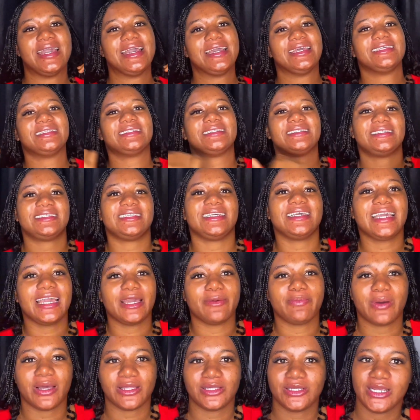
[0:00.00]
see a
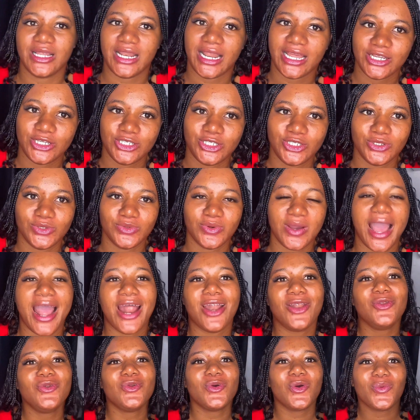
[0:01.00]
particular issue
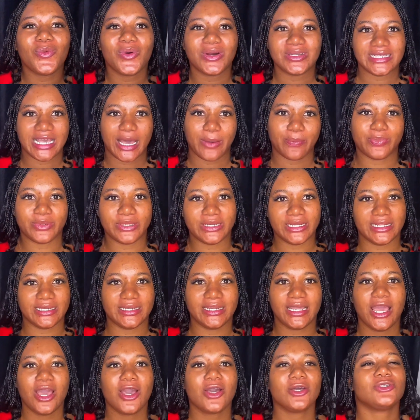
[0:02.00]
and know what's happening.